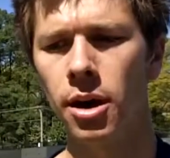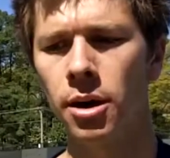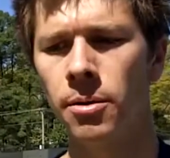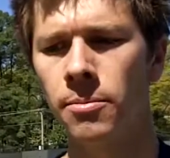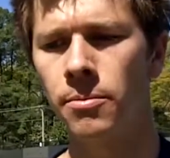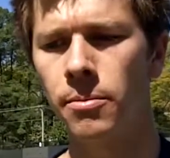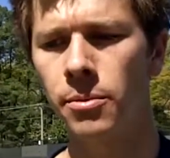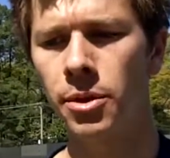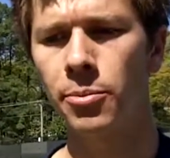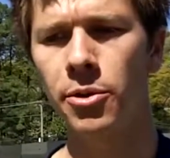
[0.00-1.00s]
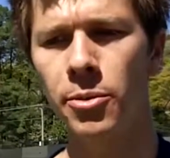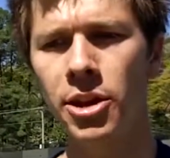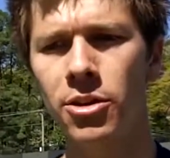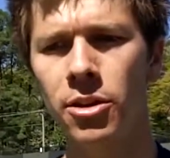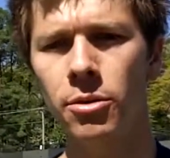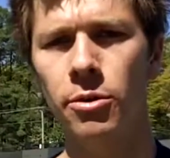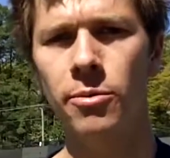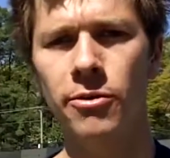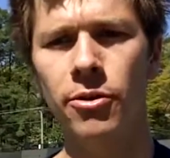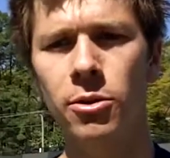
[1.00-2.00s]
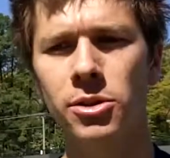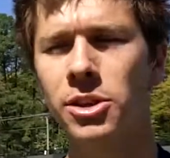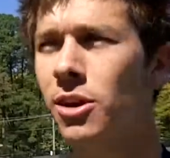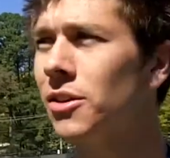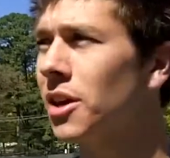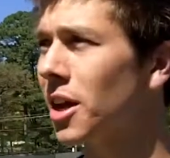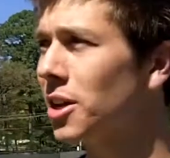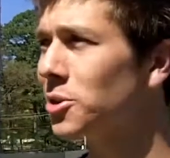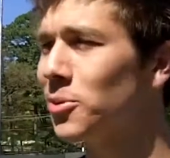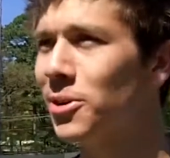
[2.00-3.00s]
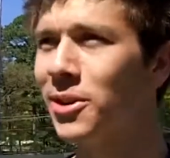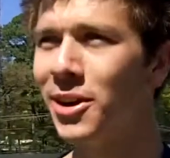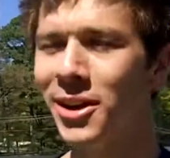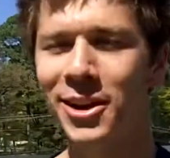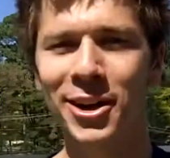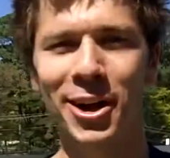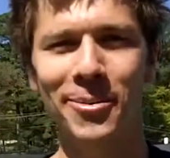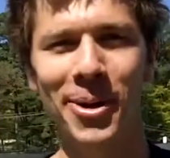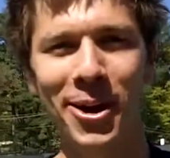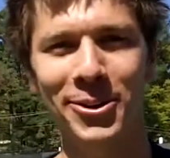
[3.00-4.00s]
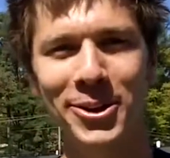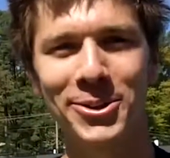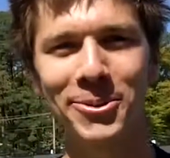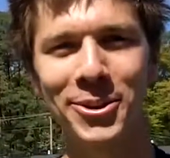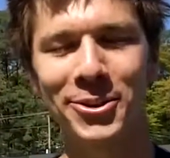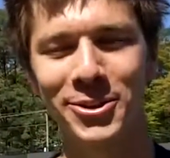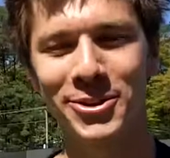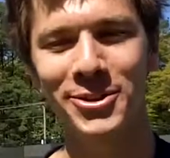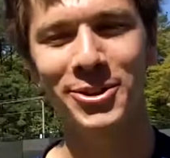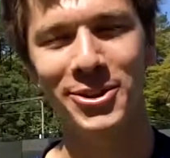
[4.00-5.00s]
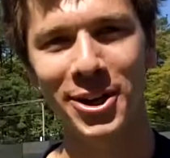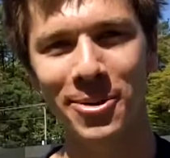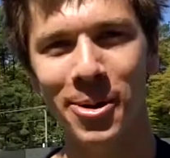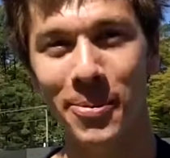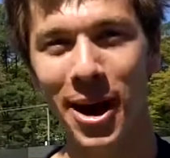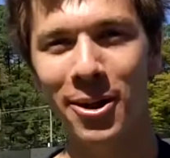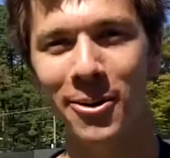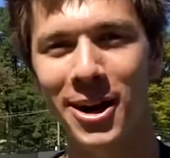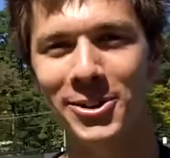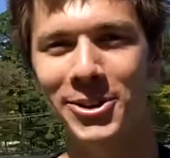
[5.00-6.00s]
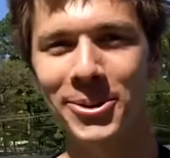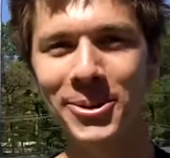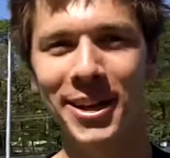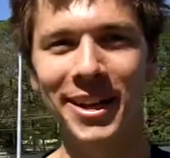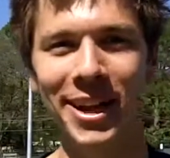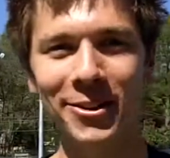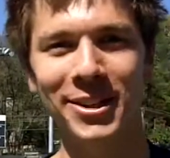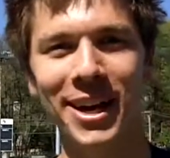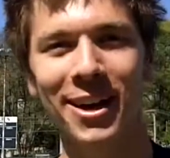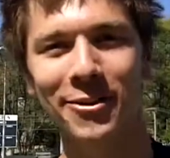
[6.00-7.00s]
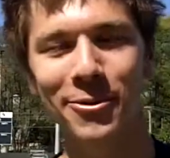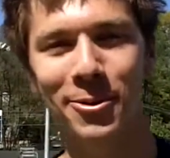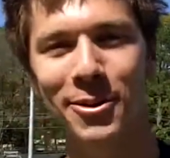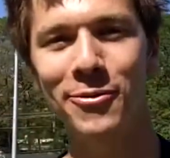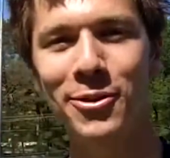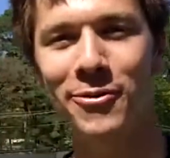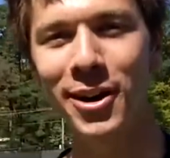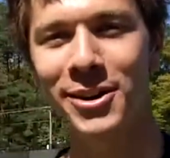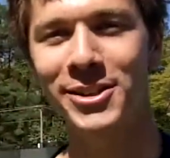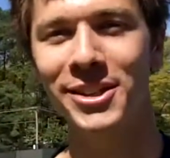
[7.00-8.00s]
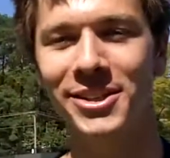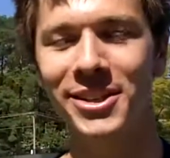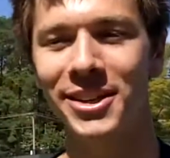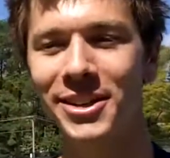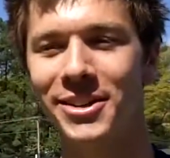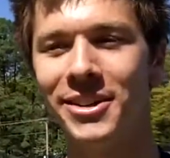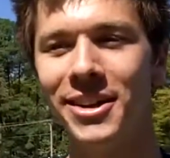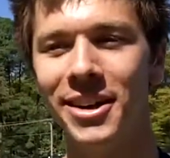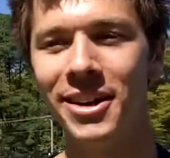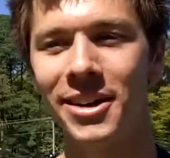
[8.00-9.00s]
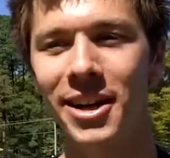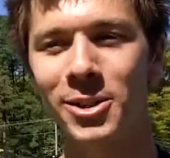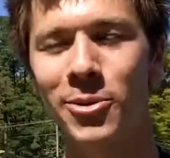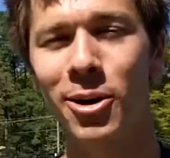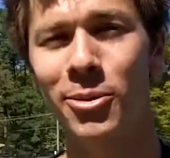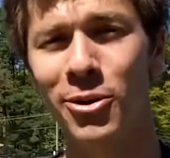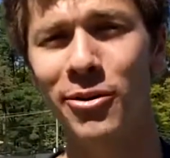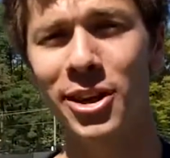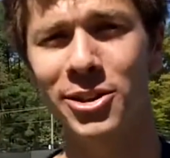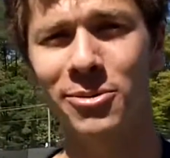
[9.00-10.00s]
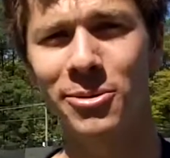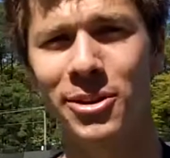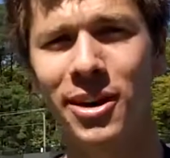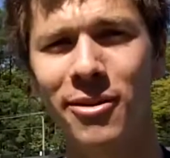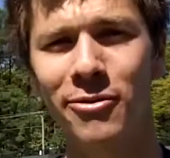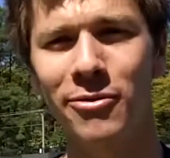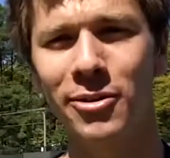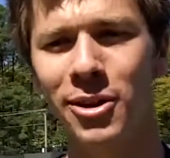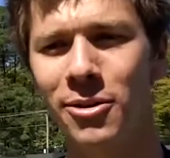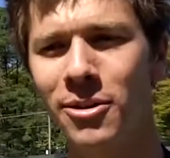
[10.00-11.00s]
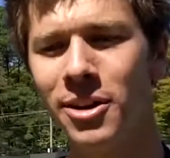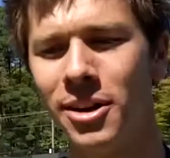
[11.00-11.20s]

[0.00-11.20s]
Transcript: um, the, the big thing that we've been focusing on that Kenny's been kind of pounding us with is just thinking about Palo Alto, getting out to California for the Final 16, and that's been our motivation. When you have, you know,